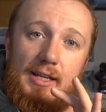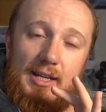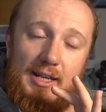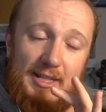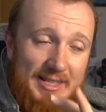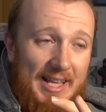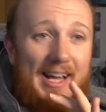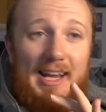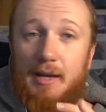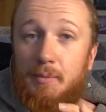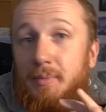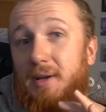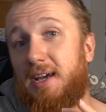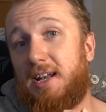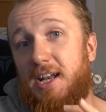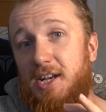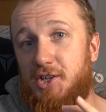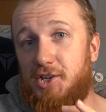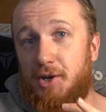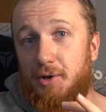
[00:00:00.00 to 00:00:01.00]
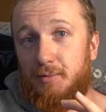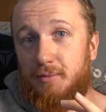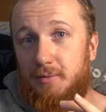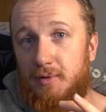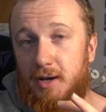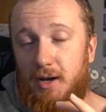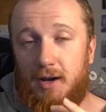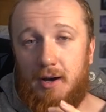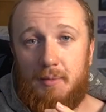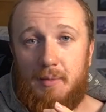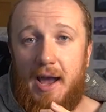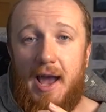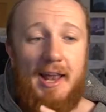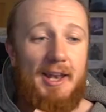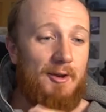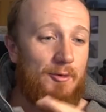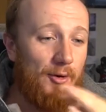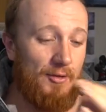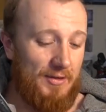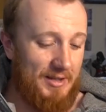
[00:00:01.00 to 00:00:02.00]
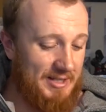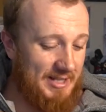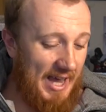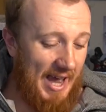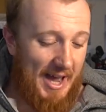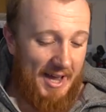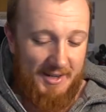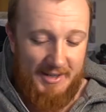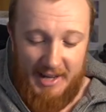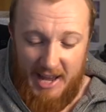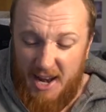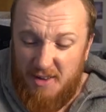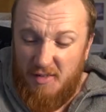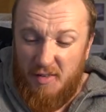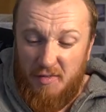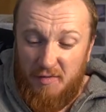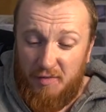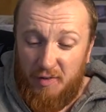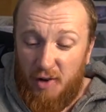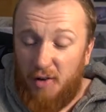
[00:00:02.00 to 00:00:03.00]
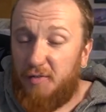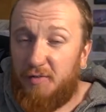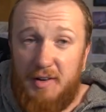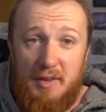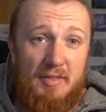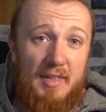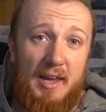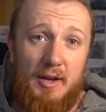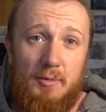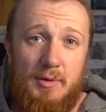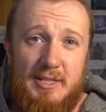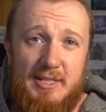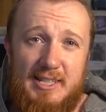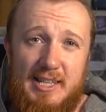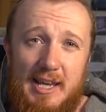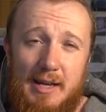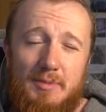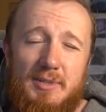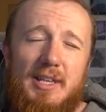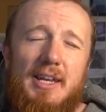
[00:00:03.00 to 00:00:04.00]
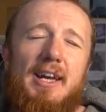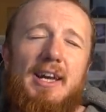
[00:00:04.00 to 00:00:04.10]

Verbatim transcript: because that can be an issue. Um, anyone that's had kind of a fluffy thing with zips,